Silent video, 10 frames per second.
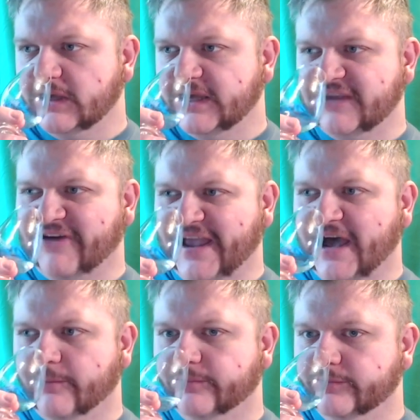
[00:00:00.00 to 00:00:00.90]
here I
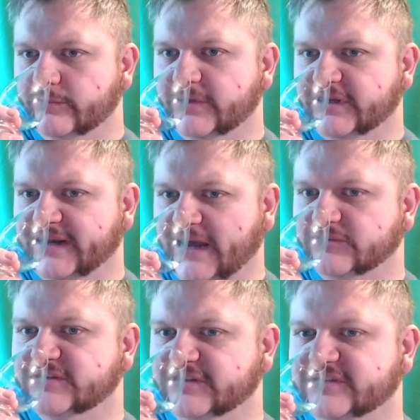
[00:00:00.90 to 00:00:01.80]
am. It
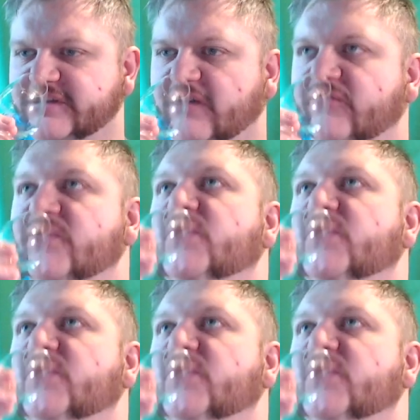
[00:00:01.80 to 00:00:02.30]
announces itself.